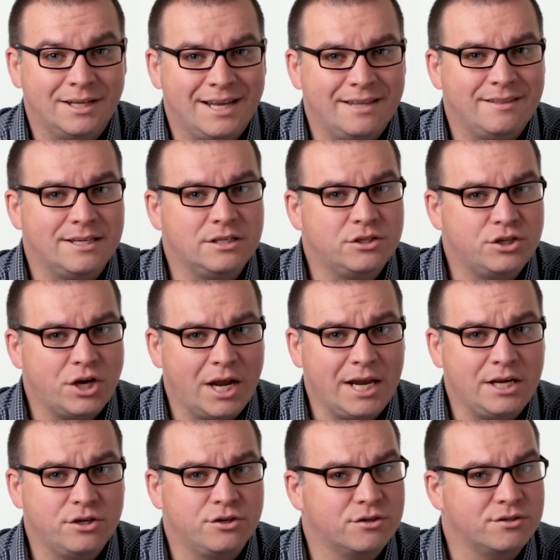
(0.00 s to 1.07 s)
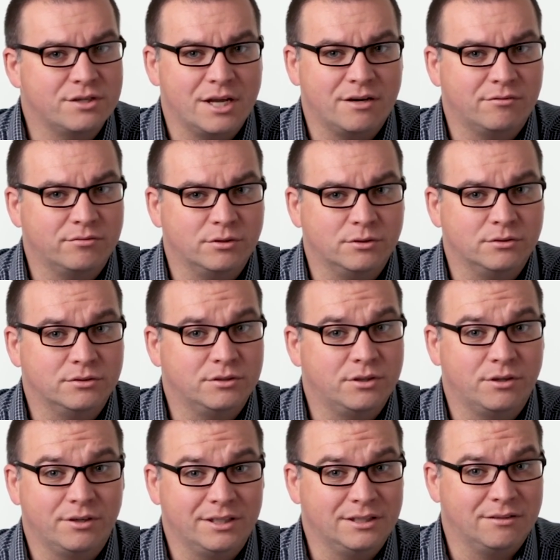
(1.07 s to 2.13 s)
and then change your set of rules
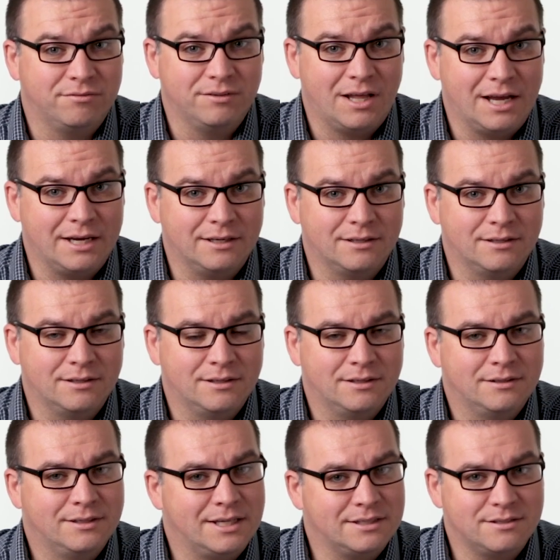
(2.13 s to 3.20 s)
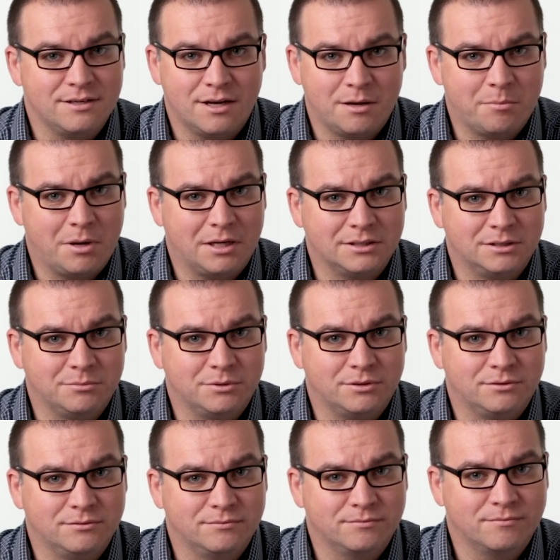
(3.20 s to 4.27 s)
during the flight. That's not possible.